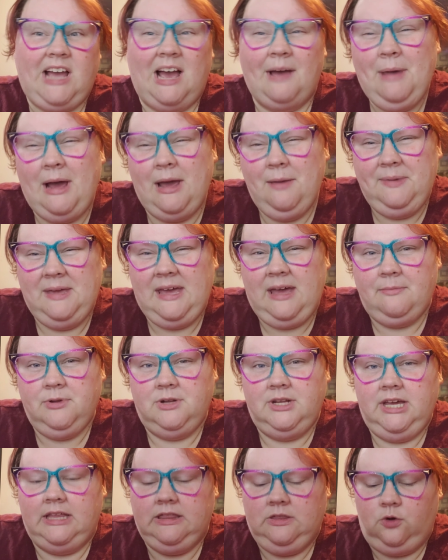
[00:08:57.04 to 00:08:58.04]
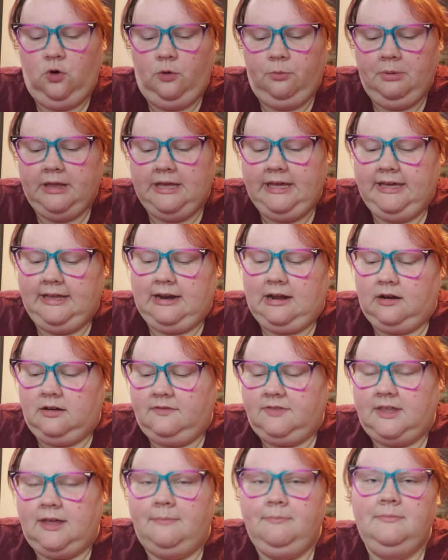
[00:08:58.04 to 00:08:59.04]
I might be able to get the whole blanket out
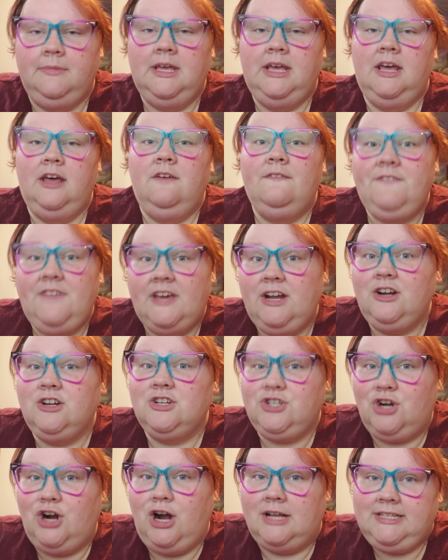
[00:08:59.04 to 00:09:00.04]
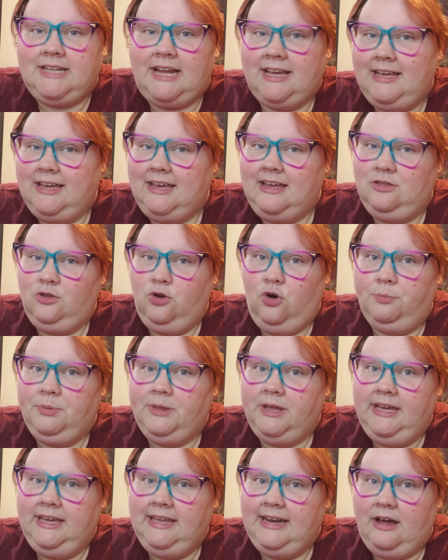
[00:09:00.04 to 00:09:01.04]
of them. Fingers crossed I can get the whole
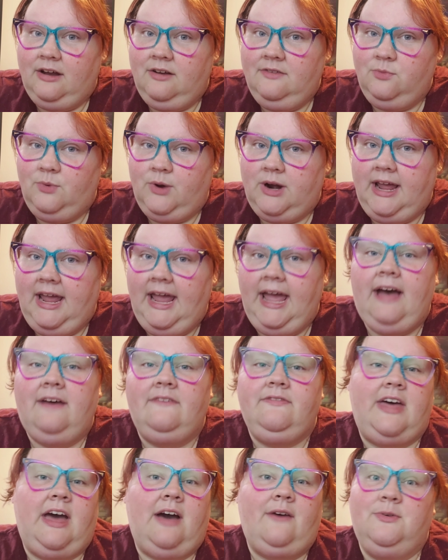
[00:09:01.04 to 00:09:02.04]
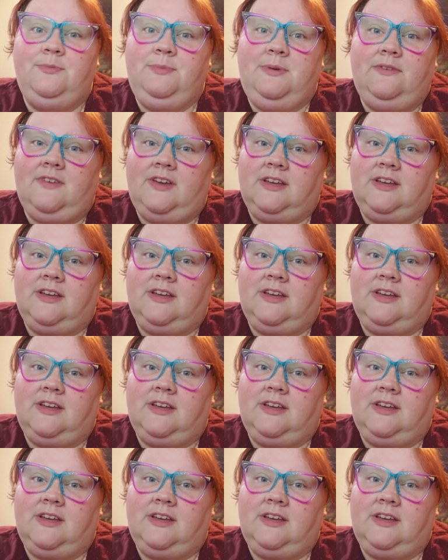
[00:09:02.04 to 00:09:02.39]
blanket out of what I have. That would be